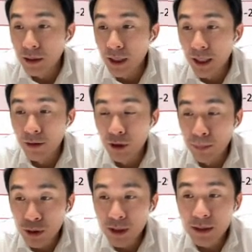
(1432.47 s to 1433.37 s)
they
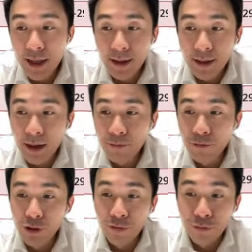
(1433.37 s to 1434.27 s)
reported net income
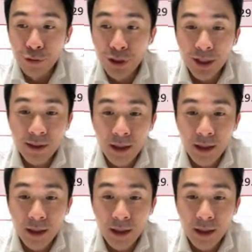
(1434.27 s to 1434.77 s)
for the full year